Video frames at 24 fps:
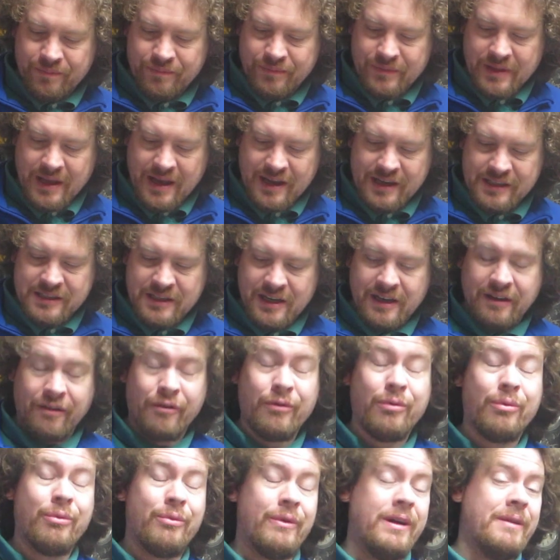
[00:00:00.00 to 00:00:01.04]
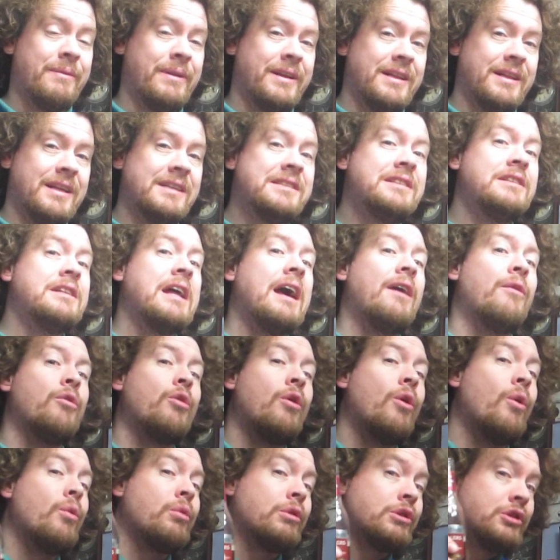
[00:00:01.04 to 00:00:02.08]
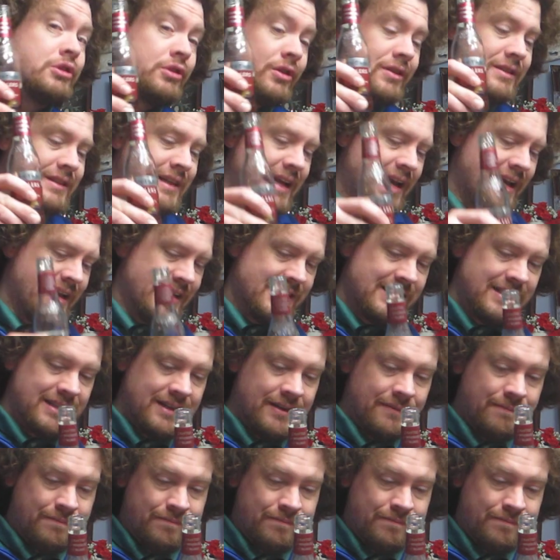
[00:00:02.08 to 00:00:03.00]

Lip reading: That is incredible. This is how Coke should taste.